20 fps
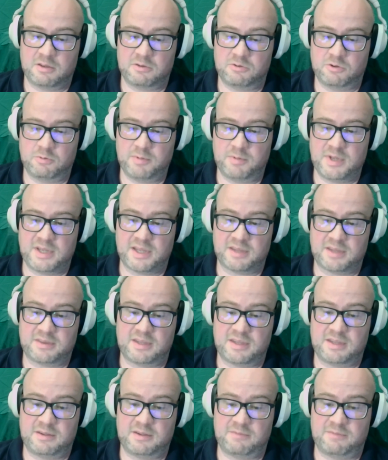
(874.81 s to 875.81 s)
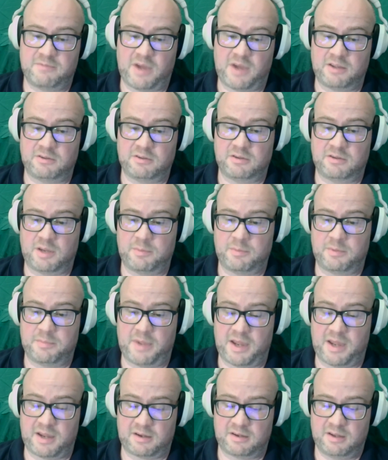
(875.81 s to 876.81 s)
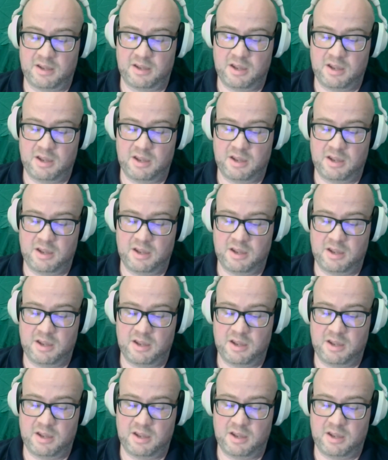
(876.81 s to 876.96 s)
do we get the value coming back?